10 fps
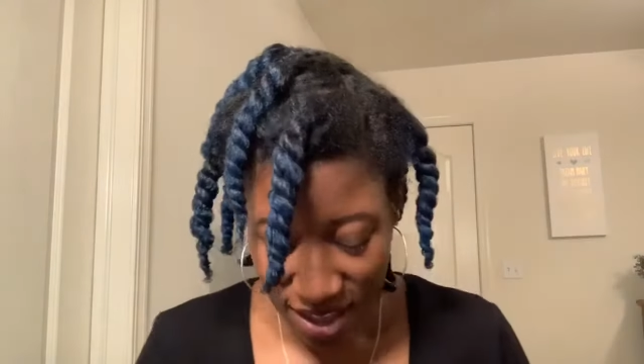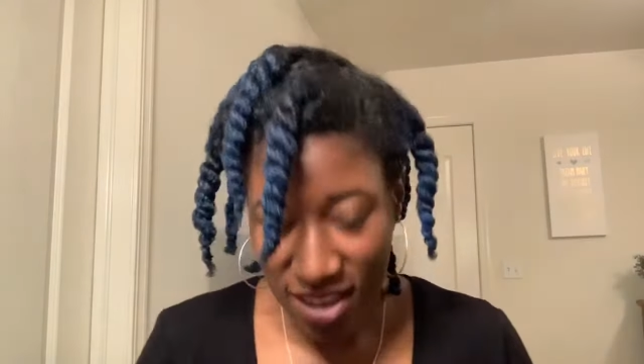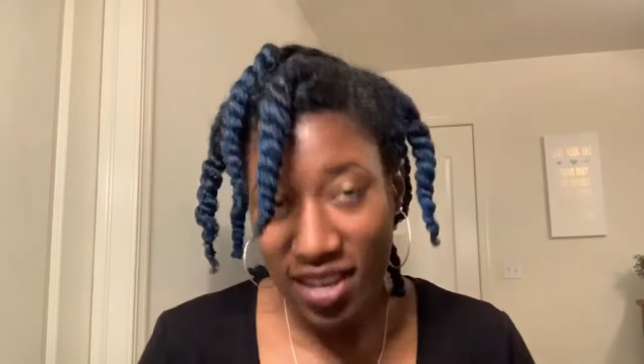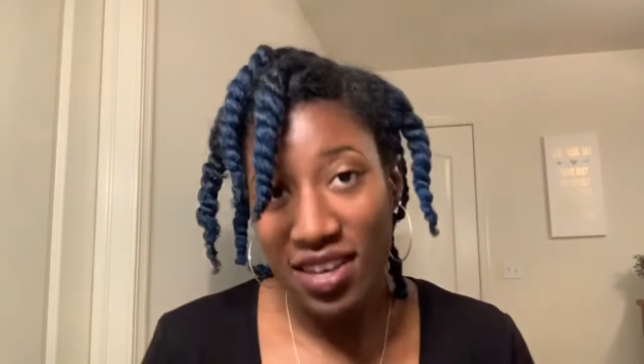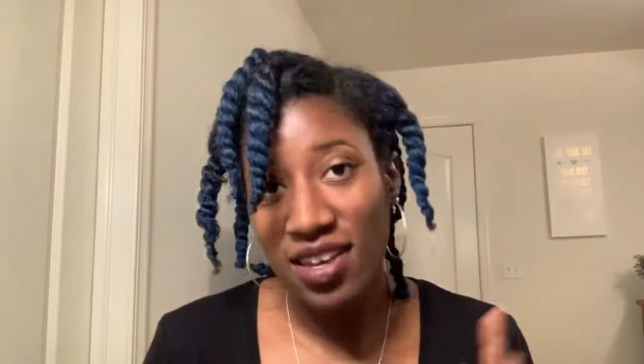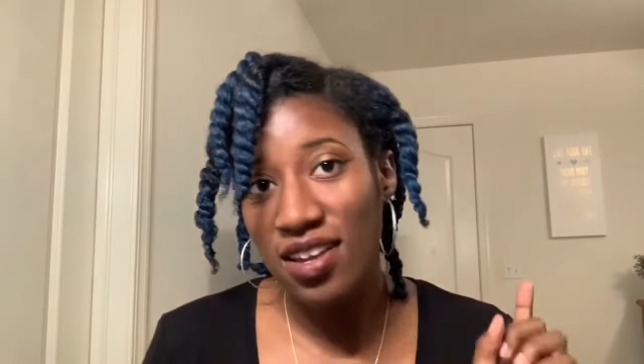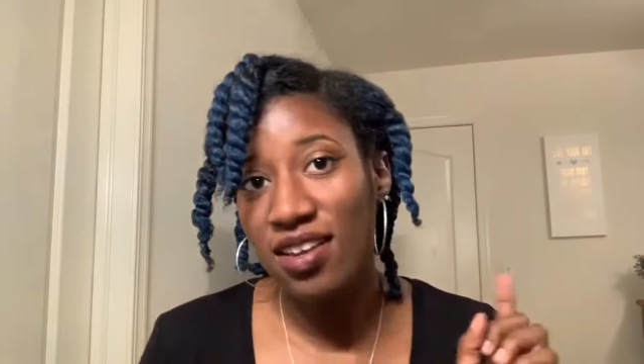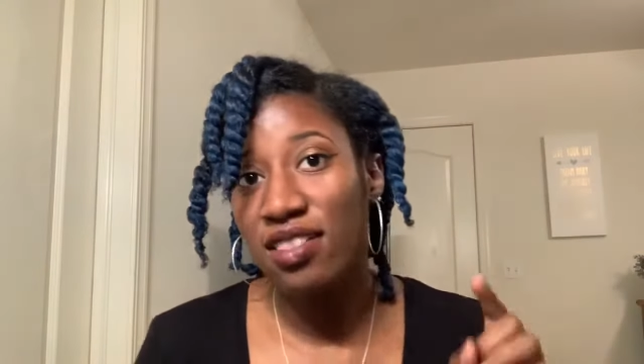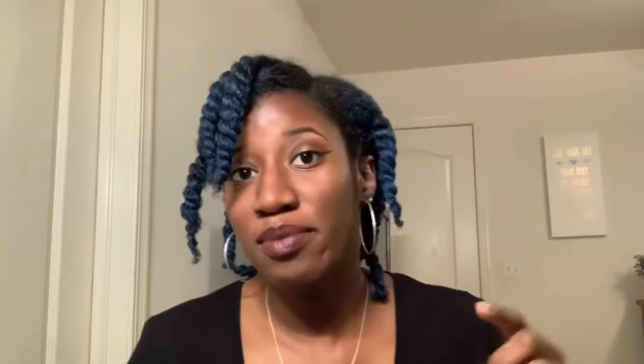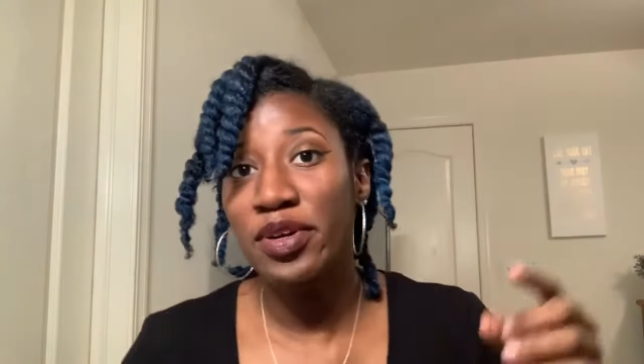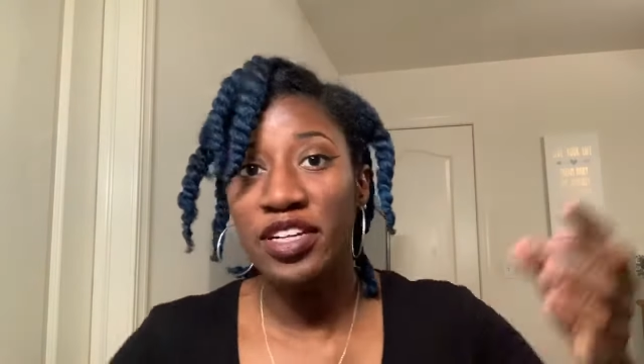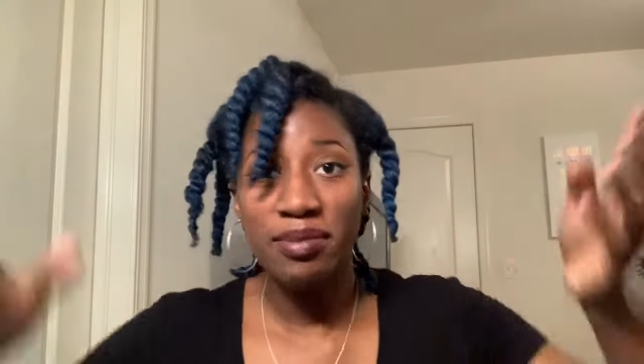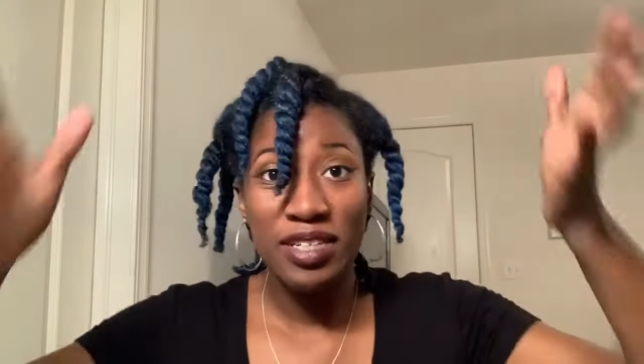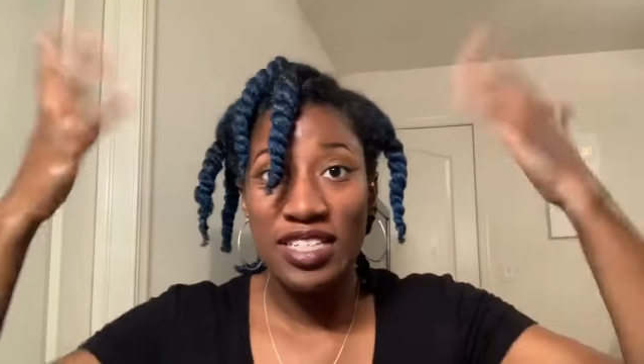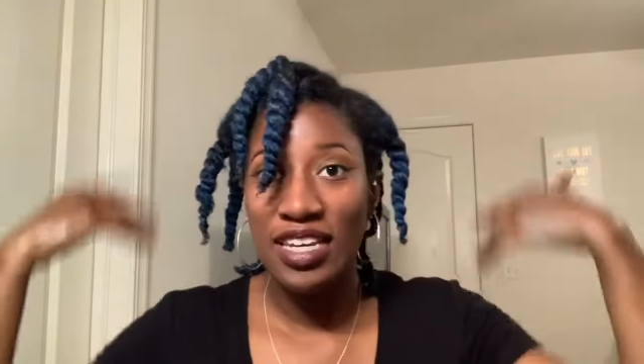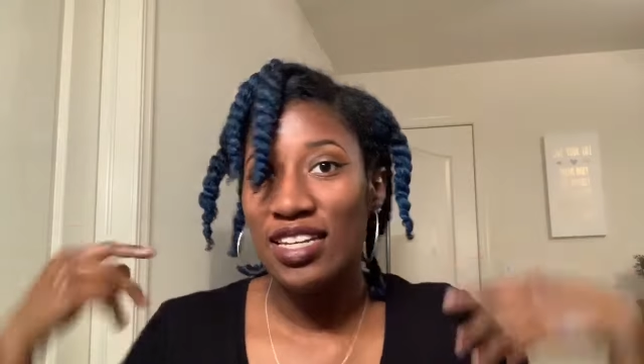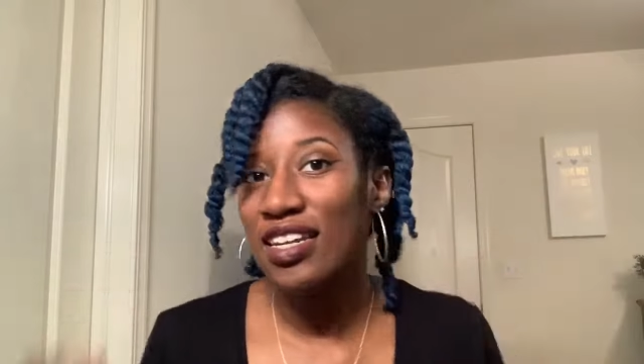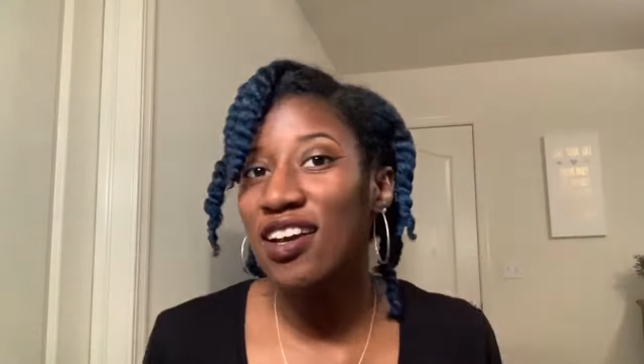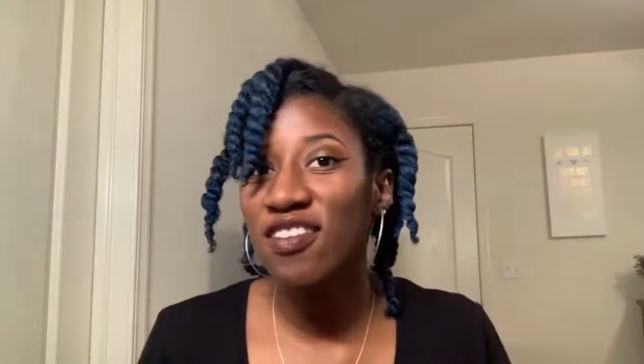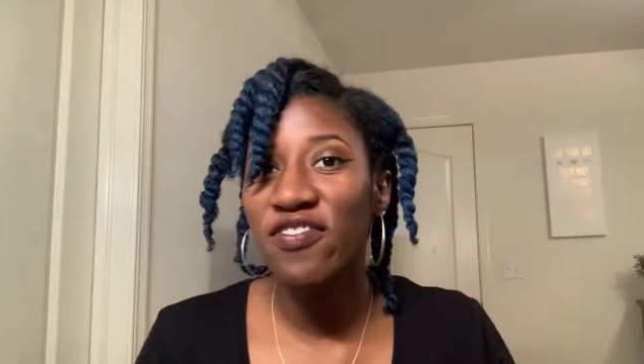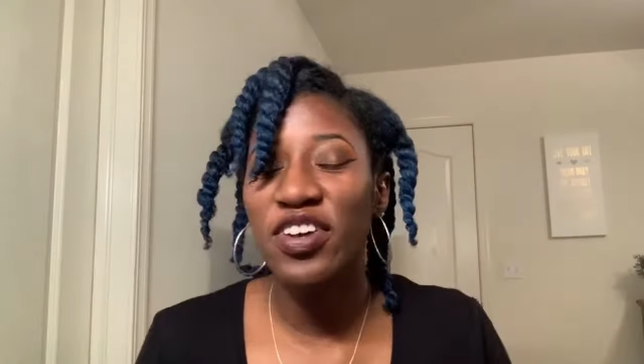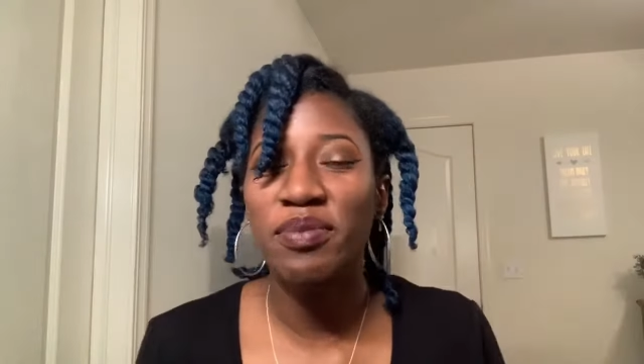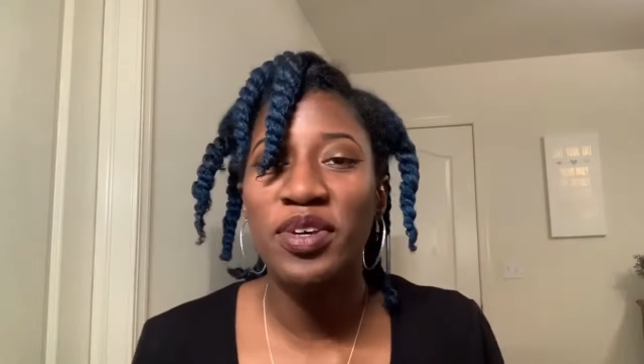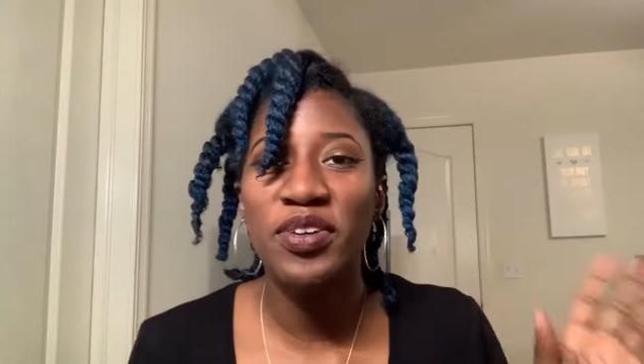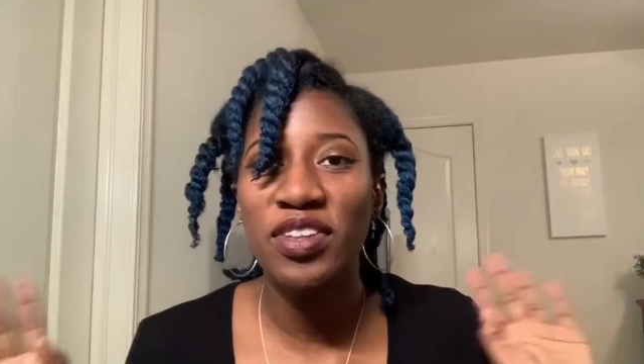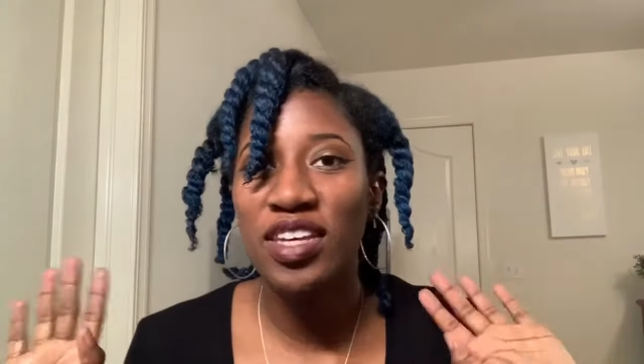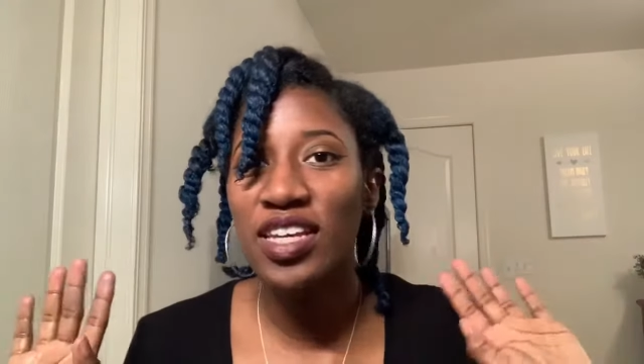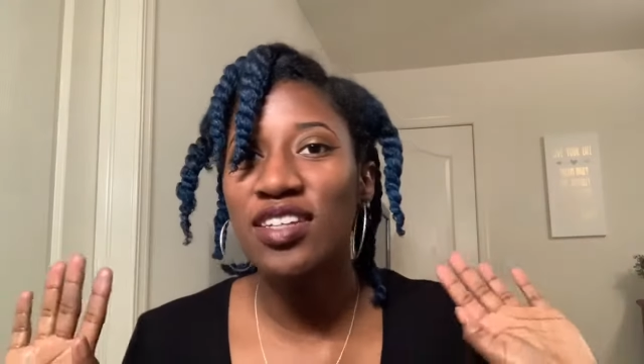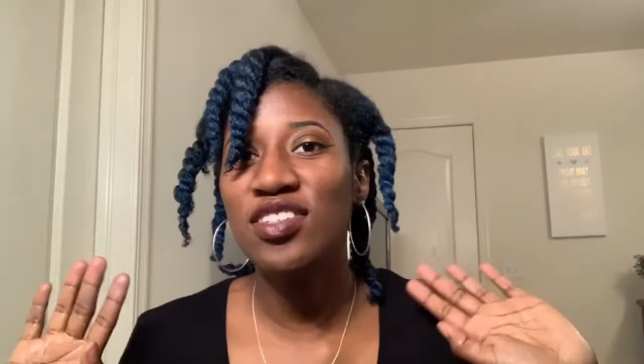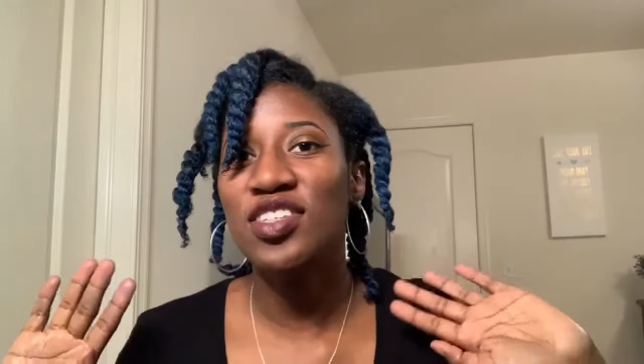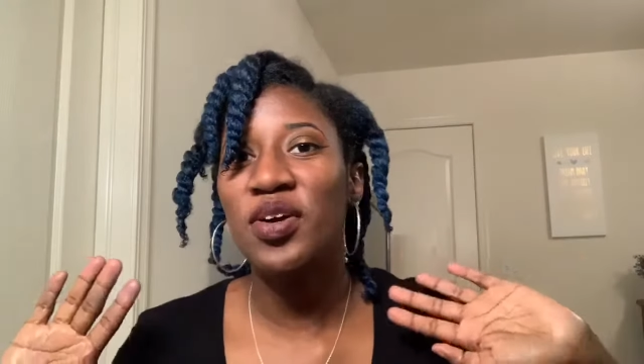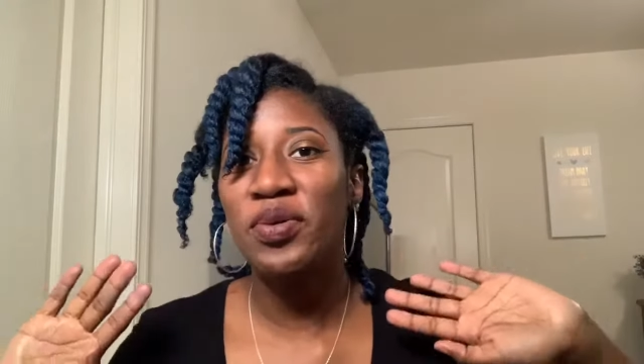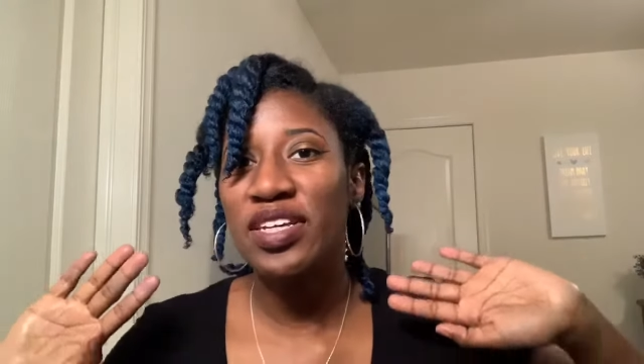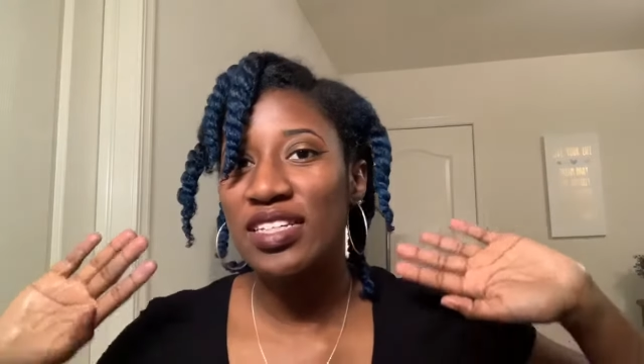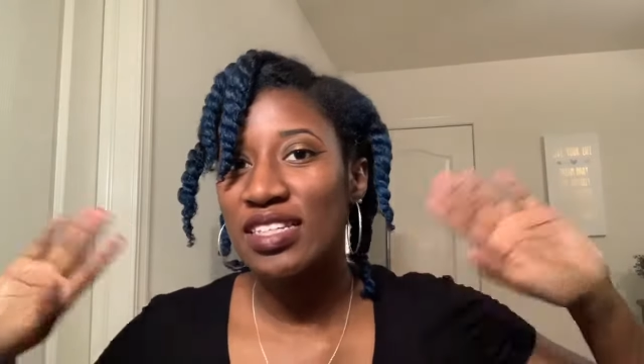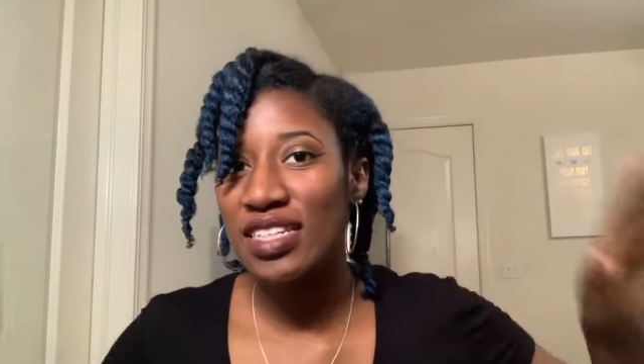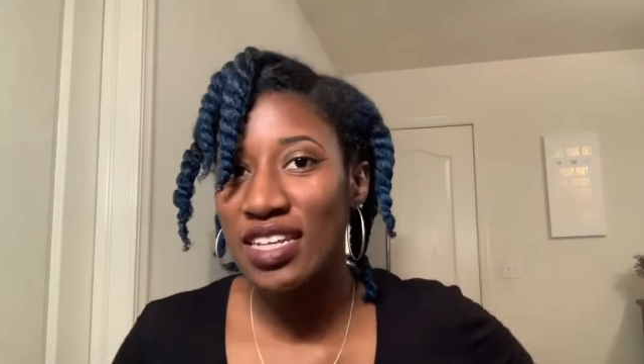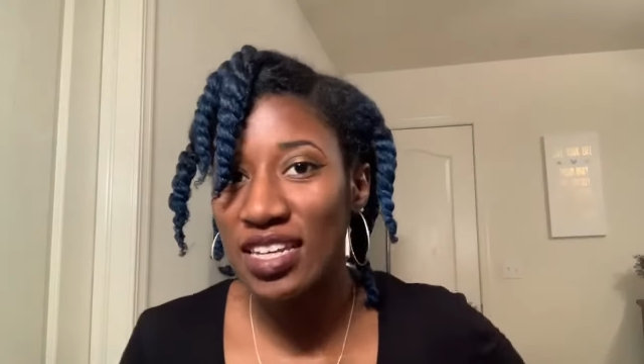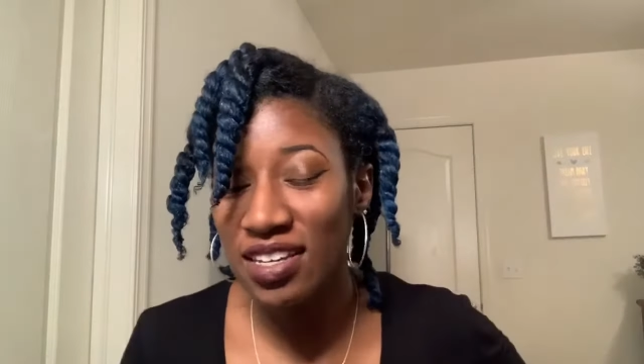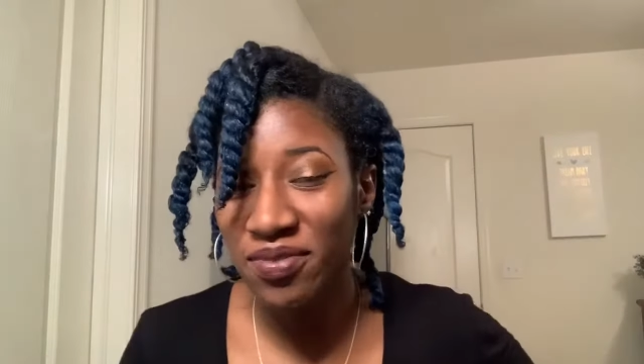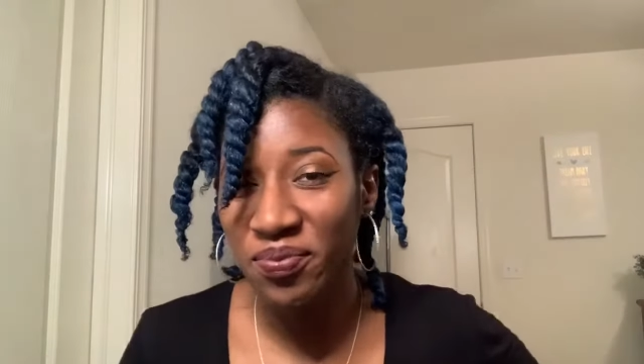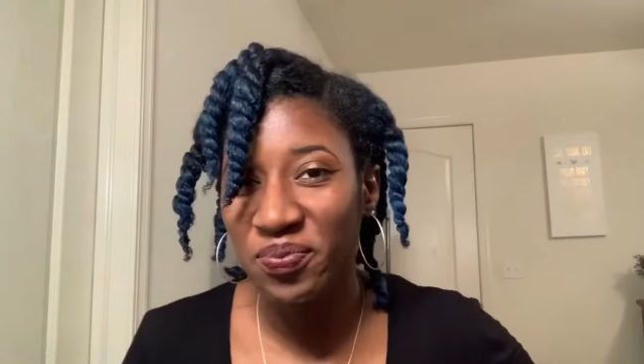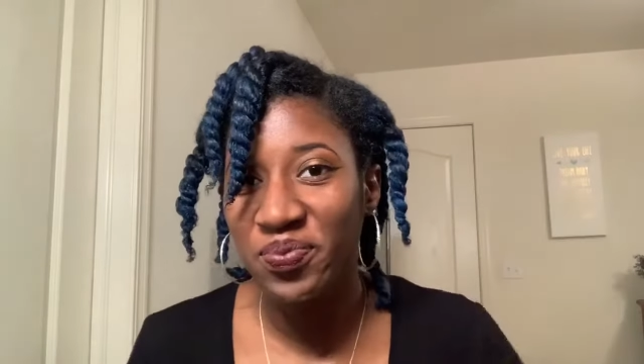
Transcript: And in the morning, I'm gonna take it down, film the whole thing so we can see